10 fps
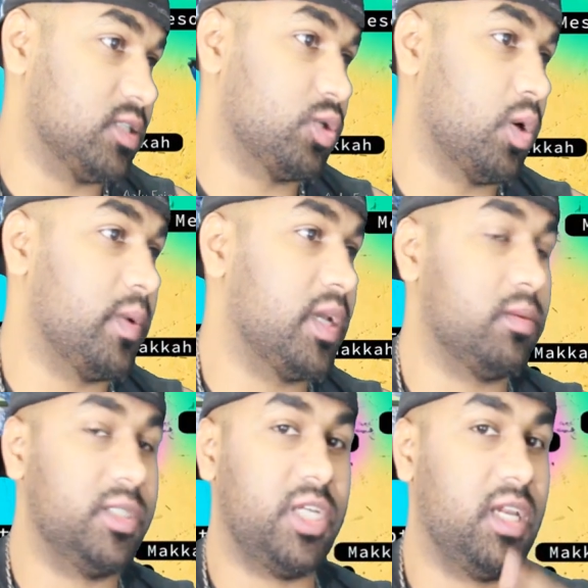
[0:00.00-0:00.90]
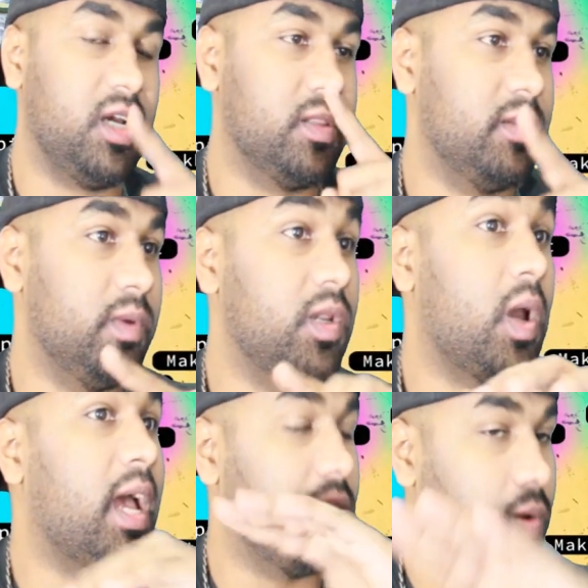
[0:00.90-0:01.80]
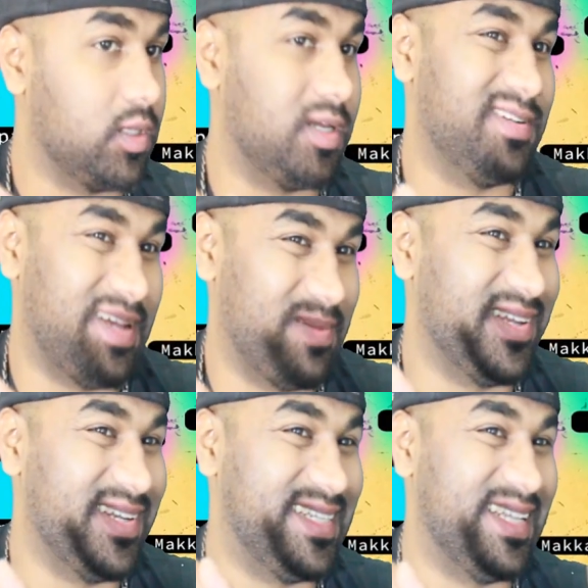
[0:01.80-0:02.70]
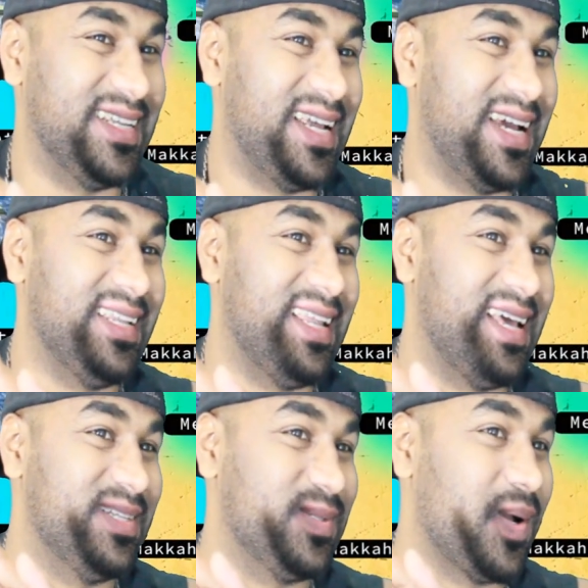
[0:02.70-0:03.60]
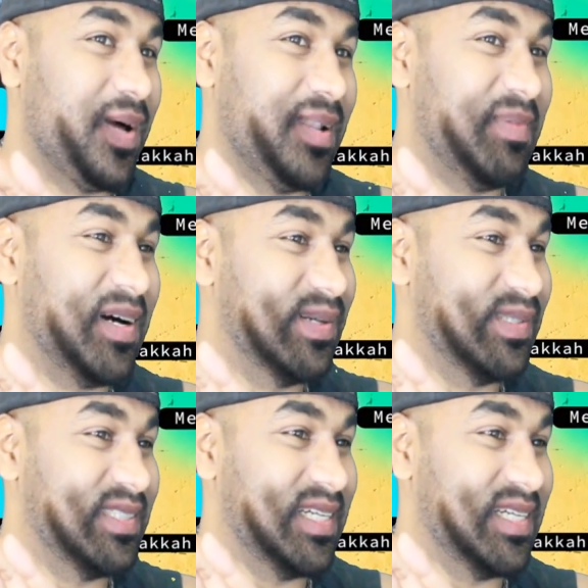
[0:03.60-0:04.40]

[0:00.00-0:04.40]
So we're gonna be checking out that video. And hold on, I'm gonna tell the title, and it's all about